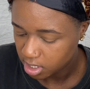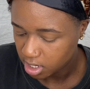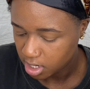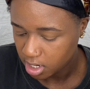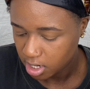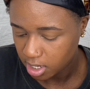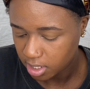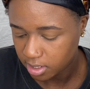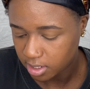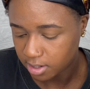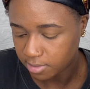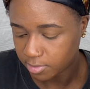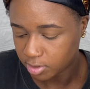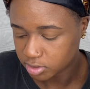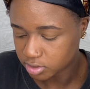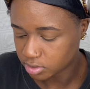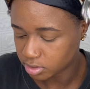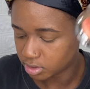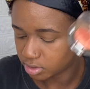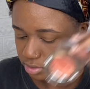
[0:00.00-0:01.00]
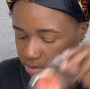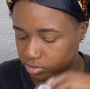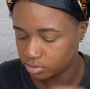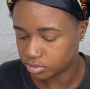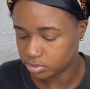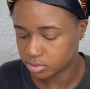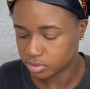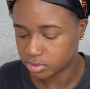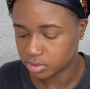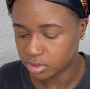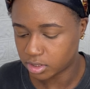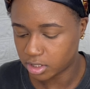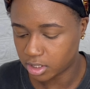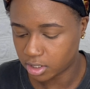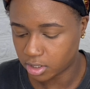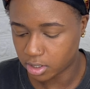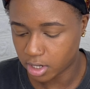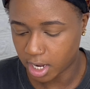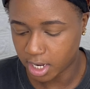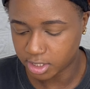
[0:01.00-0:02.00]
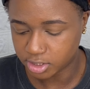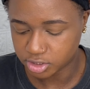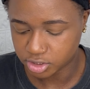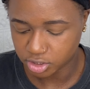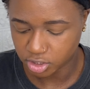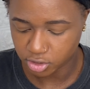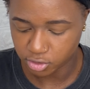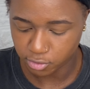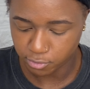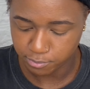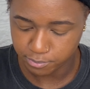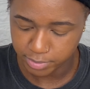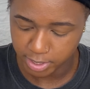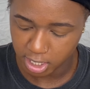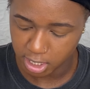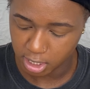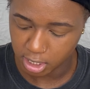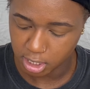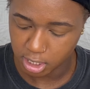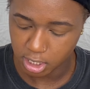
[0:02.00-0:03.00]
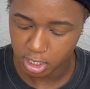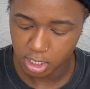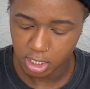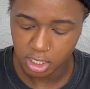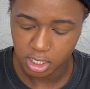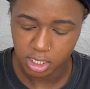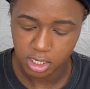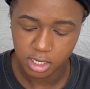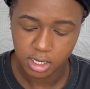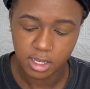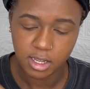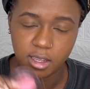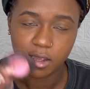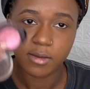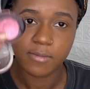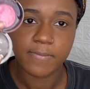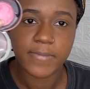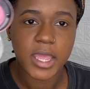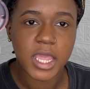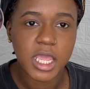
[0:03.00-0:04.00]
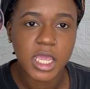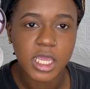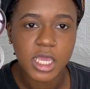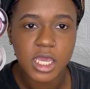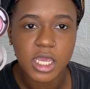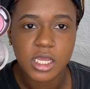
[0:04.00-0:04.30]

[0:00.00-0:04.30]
And then I'm also going to use their eyeshadow bake pink.